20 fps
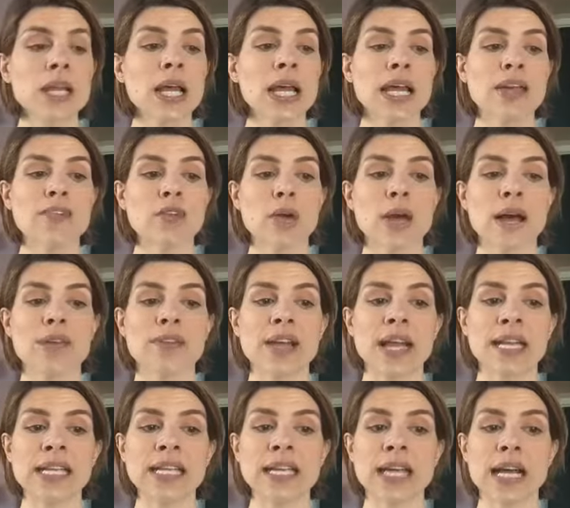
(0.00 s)
If you have
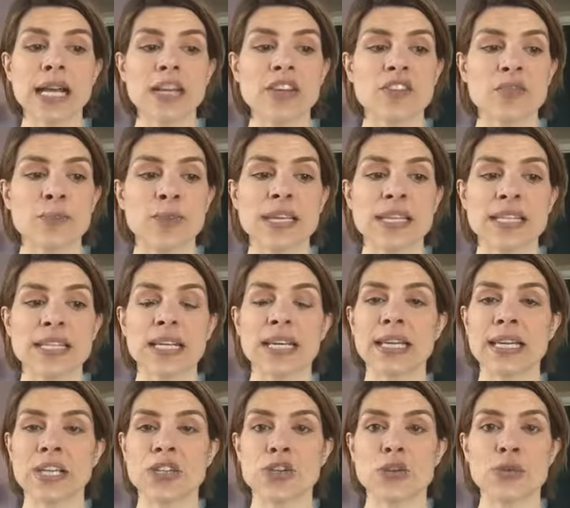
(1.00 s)
any kind of
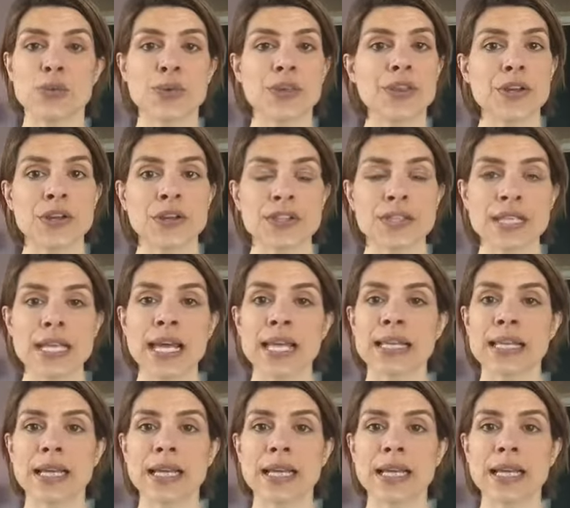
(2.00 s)
pitta issues with your skin,